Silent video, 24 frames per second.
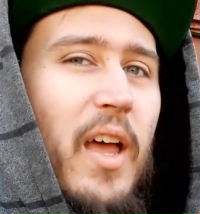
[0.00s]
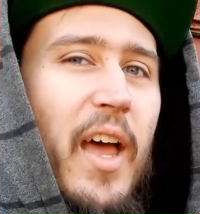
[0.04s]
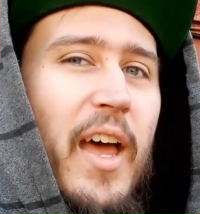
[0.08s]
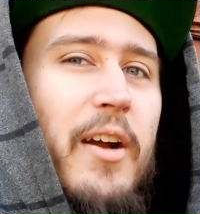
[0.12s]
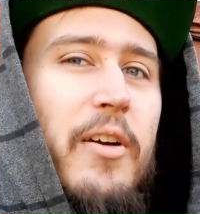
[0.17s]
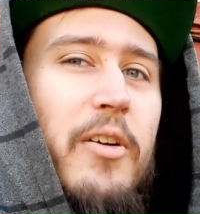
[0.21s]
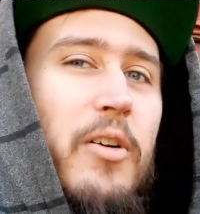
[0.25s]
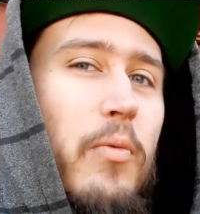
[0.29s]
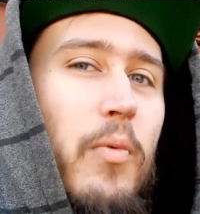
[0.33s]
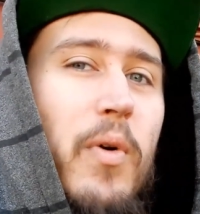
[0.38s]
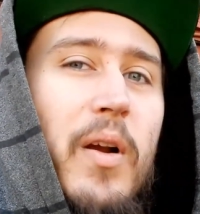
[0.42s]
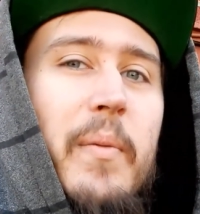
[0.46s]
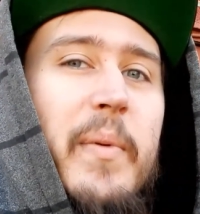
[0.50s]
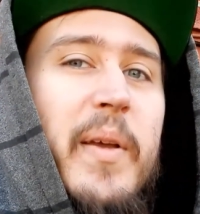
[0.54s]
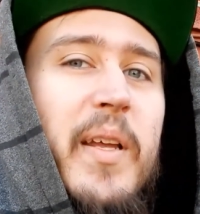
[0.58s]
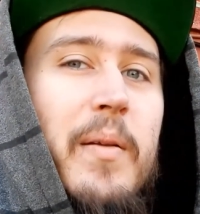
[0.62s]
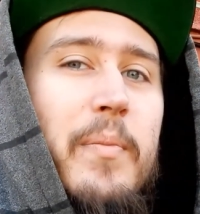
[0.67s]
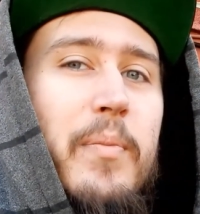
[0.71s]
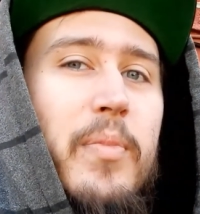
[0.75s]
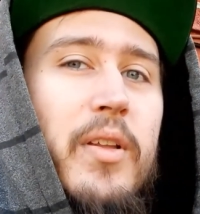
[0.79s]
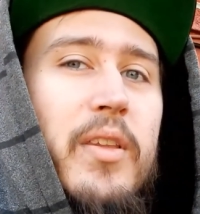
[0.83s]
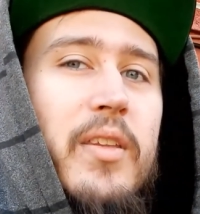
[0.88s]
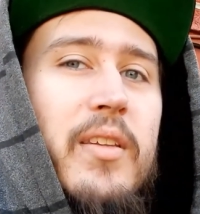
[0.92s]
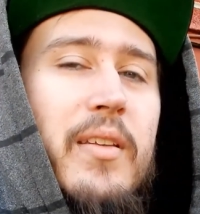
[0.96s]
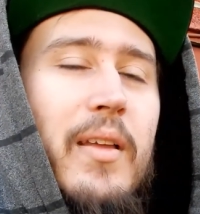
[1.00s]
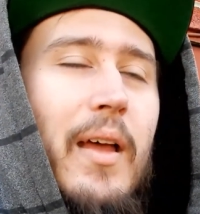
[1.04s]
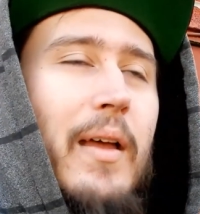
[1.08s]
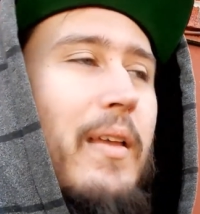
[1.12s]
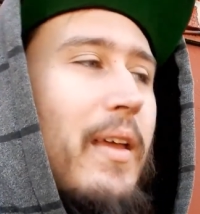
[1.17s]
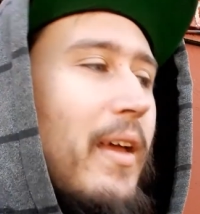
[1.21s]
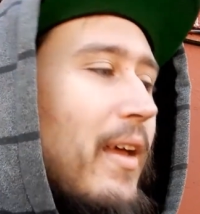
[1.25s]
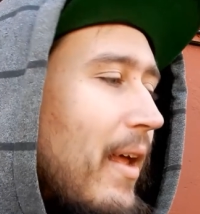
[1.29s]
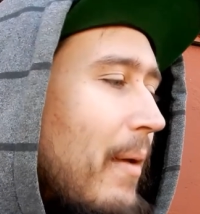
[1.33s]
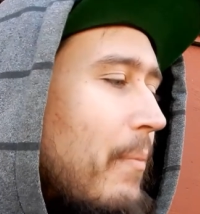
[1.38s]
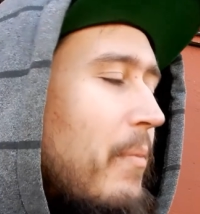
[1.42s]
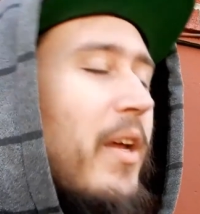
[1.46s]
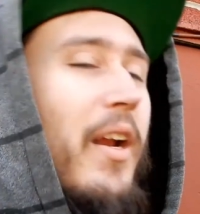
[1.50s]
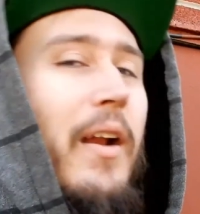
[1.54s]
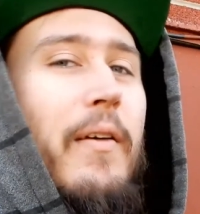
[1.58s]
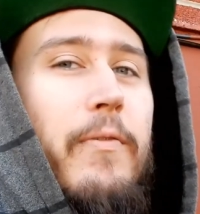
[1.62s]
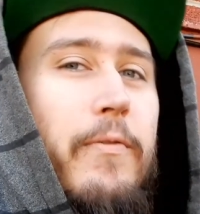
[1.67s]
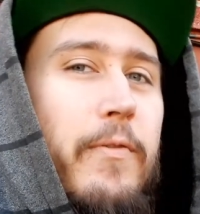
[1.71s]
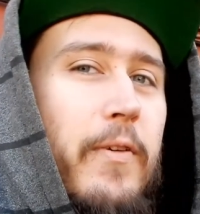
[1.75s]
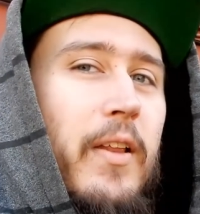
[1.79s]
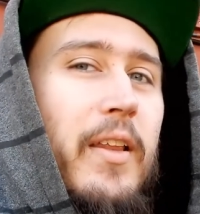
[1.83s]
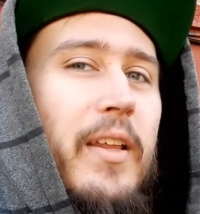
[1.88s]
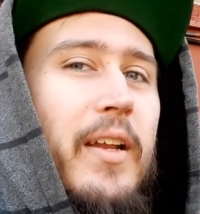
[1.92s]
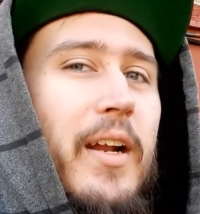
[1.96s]
I don't know what I'm going to put. I'm going
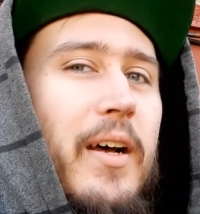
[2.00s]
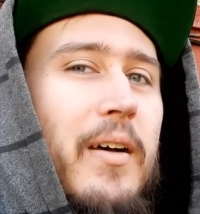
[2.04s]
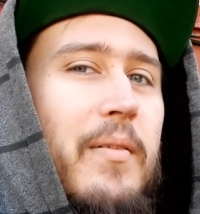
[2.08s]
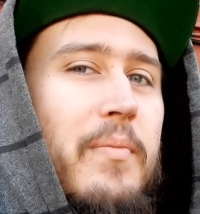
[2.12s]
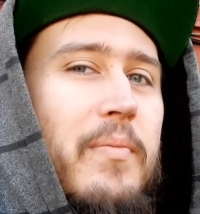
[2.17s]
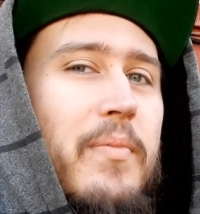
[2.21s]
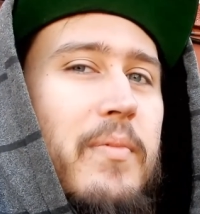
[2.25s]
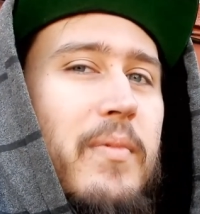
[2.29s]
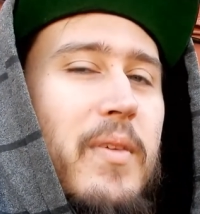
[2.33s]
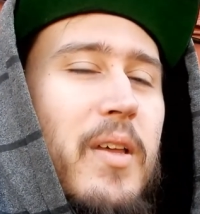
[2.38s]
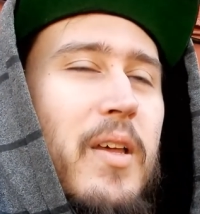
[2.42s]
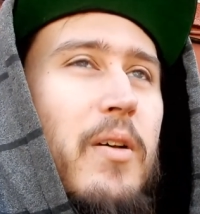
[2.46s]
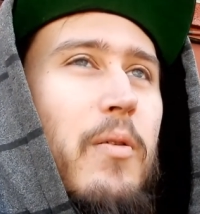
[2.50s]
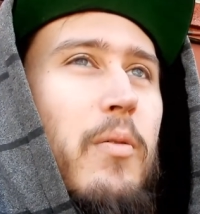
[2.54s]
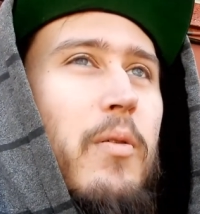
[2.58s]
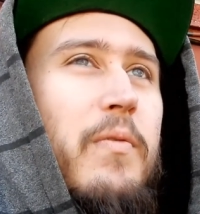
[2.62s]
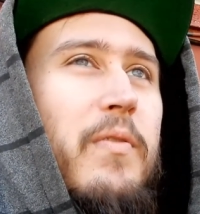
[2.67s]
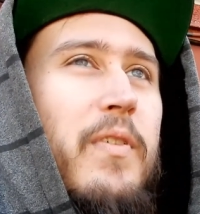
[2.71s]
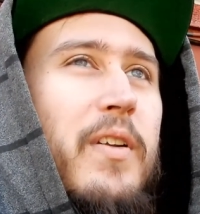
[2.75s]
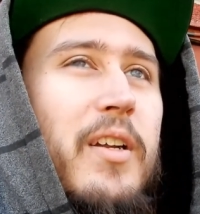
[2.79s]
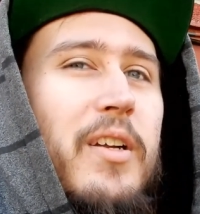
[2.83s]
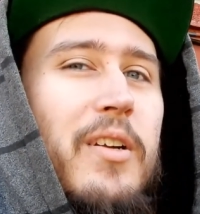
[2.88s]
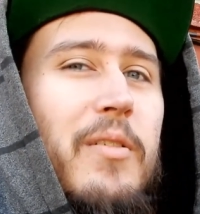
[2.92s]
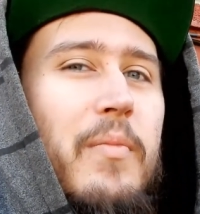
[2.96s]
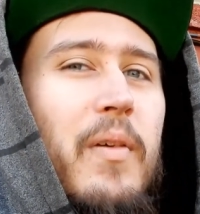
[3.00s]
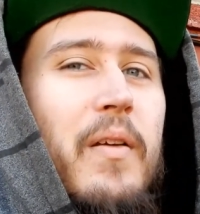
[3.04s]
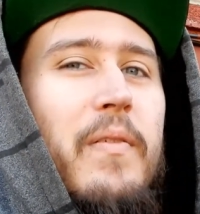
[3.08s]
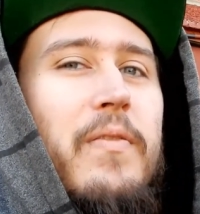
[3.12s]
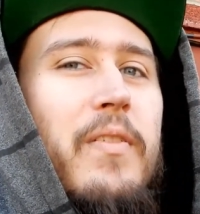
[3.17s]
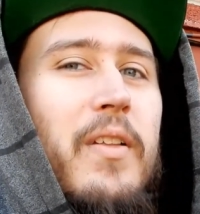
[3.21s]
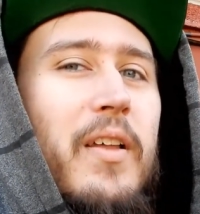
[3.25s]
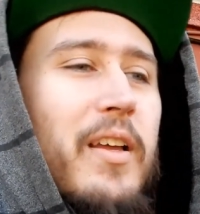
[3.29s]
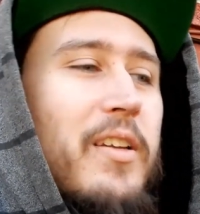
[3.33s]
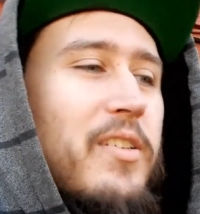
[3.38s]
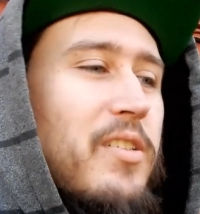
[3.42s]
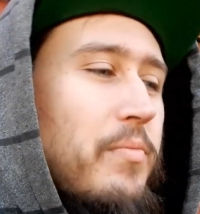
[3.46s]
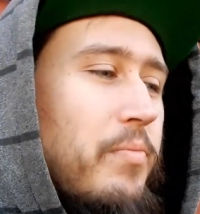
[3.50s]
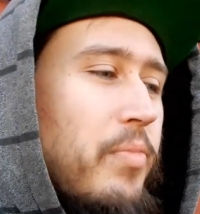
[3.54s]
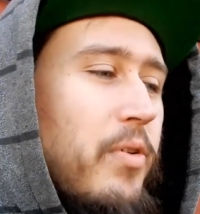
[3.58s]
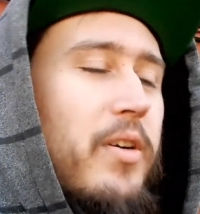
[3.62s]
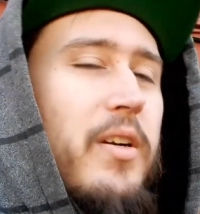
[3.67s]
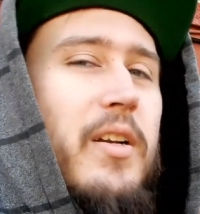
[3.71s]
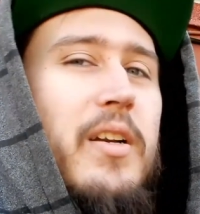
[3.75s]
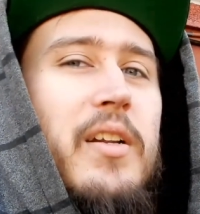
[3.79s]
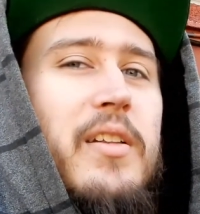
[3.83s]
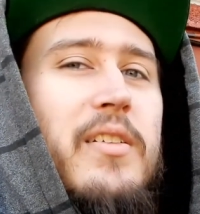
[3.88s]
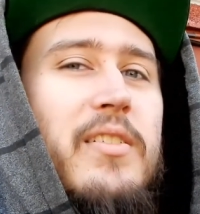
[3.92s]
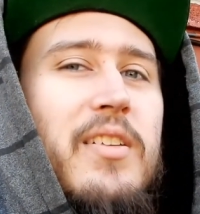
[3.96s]
to fill it up with vinegar, but I feel like I should
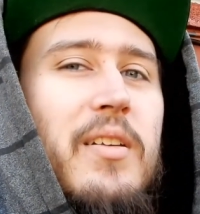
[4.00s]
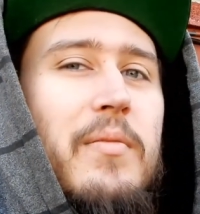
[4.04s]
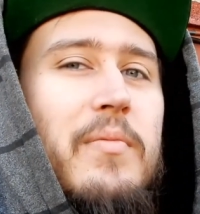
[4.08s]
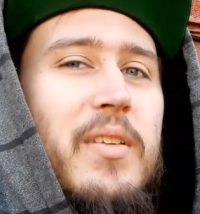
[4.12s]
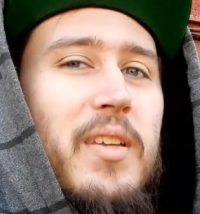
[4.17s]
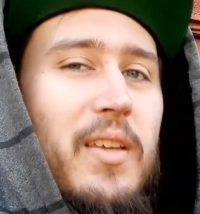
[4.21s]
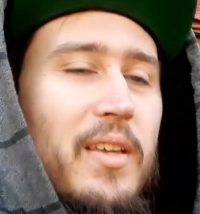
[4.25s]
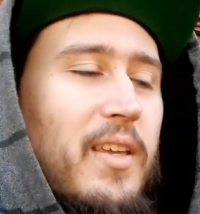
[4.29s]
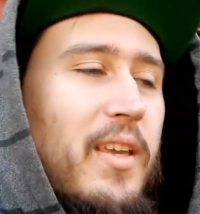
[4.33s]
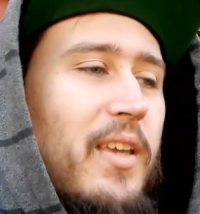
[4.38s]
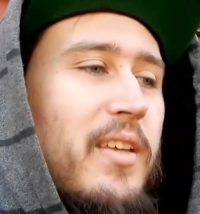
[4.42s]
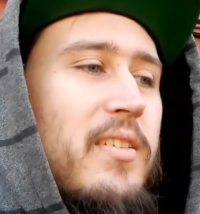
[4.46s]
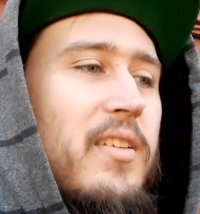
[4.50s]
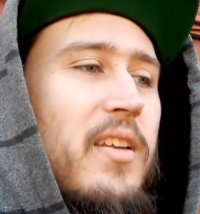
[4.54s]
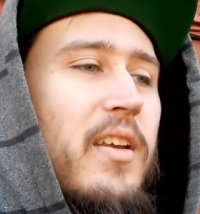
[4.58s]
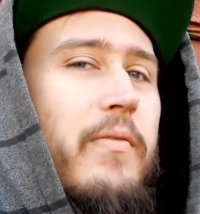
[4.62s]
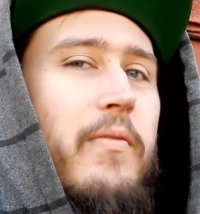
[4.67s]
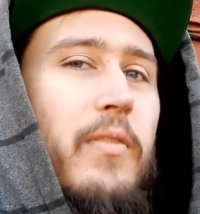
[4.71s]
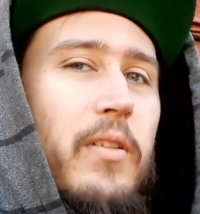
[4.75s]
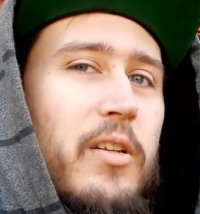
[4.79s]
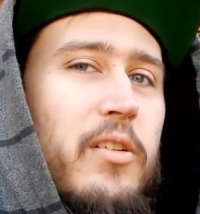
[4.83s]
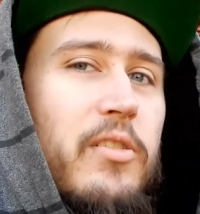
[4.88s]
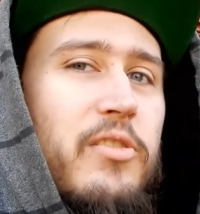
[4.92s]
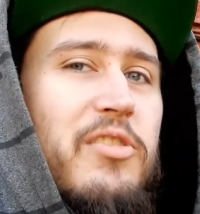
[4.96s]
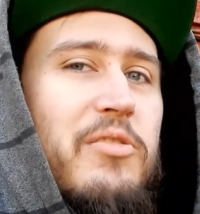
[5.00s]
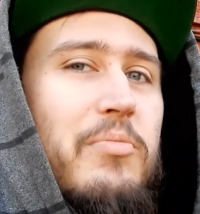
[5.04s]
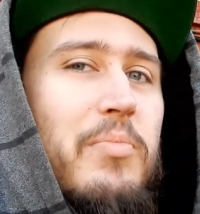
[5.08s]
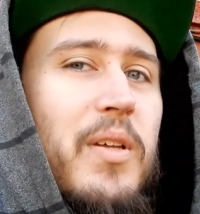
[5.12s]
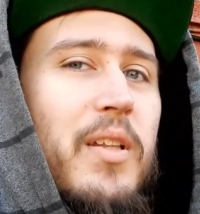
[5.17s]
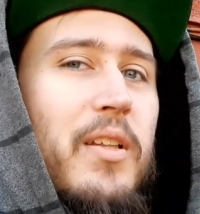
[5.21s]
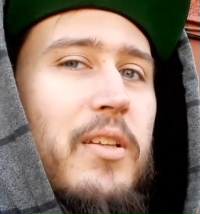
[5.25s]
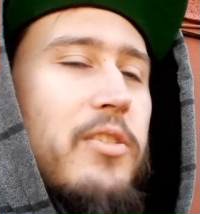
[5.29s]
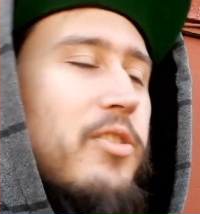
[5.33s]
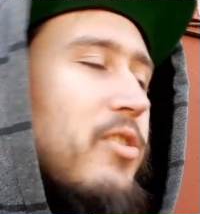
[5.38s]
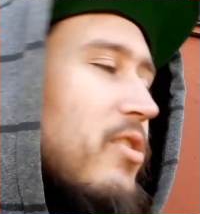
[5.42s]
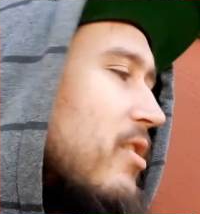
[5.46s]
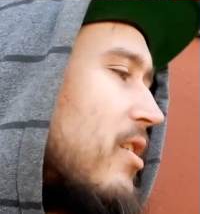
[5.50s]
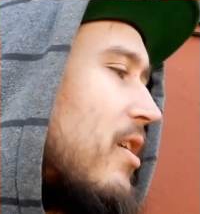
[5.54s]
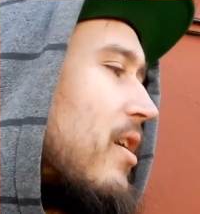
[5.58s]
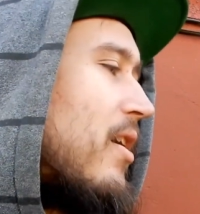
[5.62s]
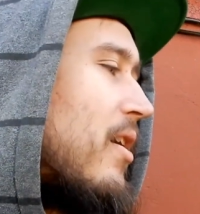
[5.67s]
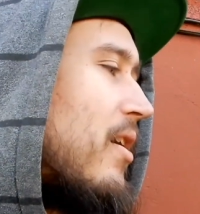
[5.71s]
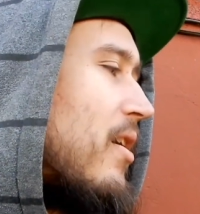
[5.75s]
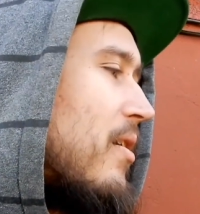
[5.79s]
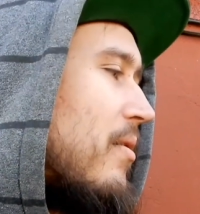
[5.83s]
put it in something in case I have a little spillage.